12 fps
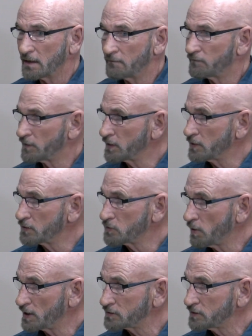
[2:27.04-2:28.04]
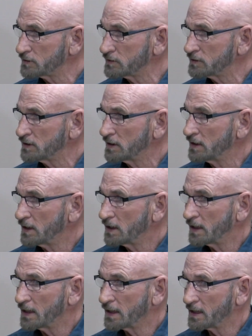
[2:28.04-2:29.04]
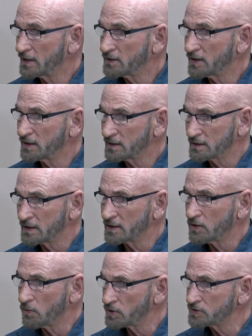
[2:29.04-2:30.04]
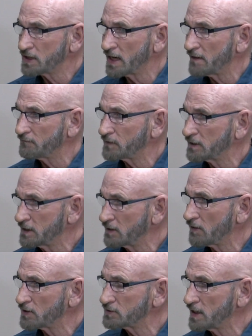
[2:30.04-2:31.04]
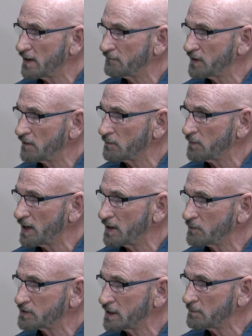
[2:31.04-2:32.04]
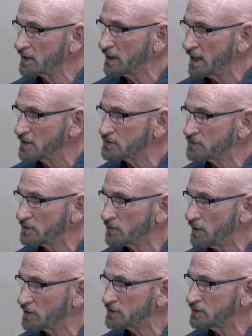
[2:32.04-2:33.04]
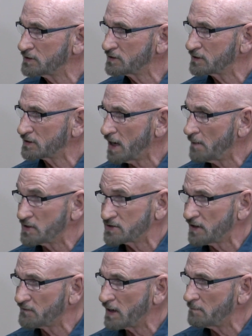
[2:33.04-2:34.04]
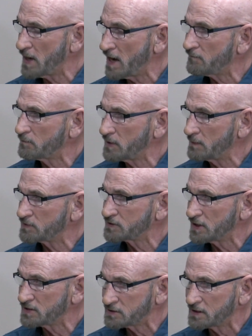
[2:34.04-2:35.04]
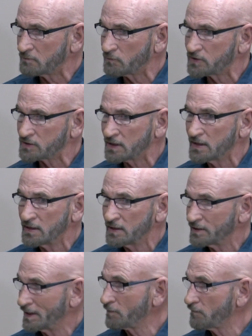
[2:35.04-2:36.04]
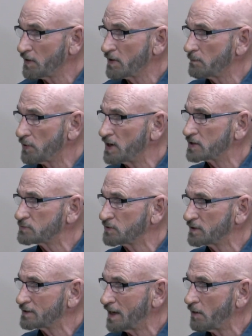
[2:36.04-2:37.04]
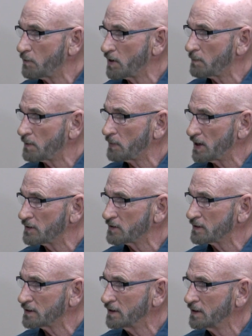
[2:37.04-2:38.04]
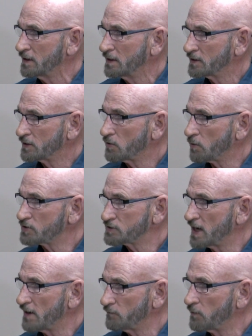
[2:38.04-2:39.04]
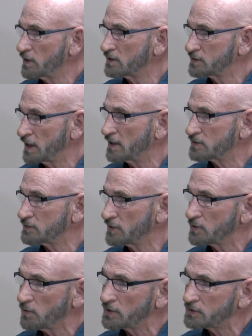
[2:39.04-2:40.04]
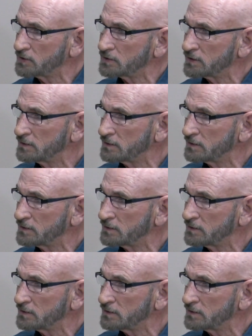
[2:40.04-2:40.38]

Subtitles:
Very good questions, and I think the Corps staff and the DNR staff and everybody was able to answer their questions. The comments I've got back from people since then was they were very impressed with how well prepared the Corps staff was to answer their questions.